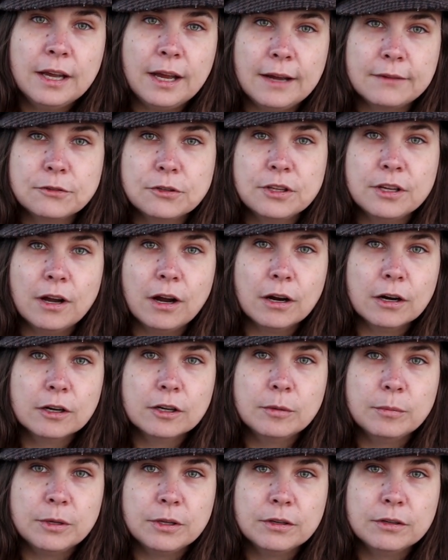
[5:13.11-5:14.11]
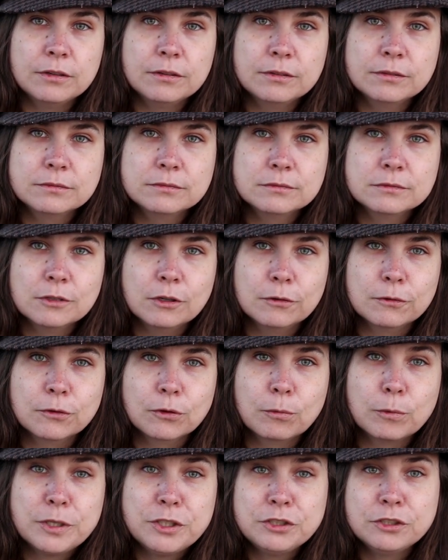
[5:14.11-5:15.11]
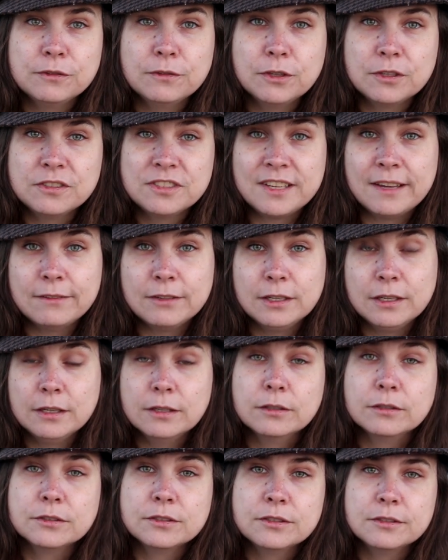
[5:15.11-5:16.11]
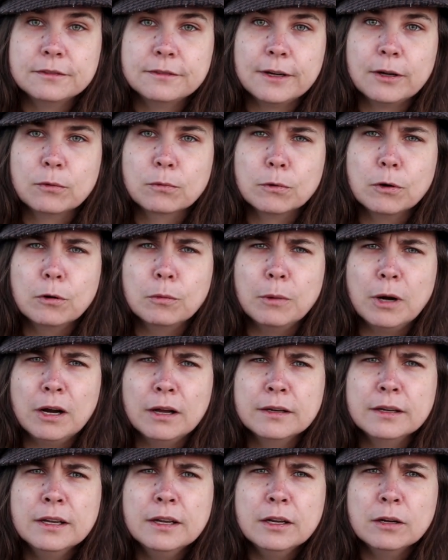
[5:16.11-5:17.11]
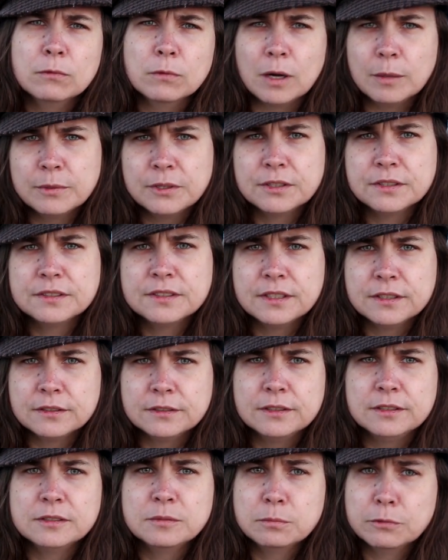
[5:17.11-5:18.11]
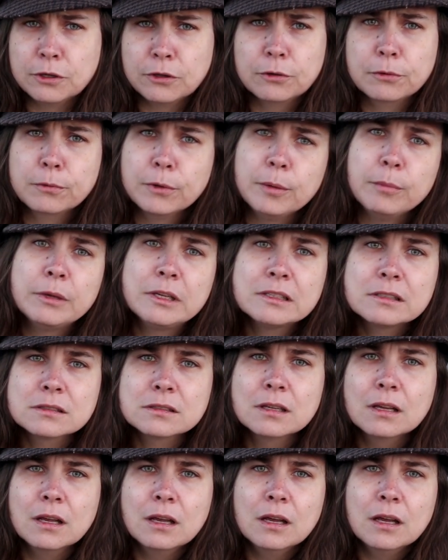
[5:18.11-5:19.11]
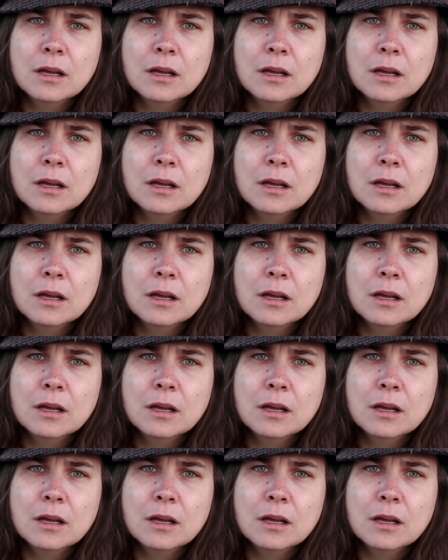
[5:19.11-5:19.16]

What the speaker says: after the argument over which of the seven hills to found Rome on, Romulus killed his brother Remus.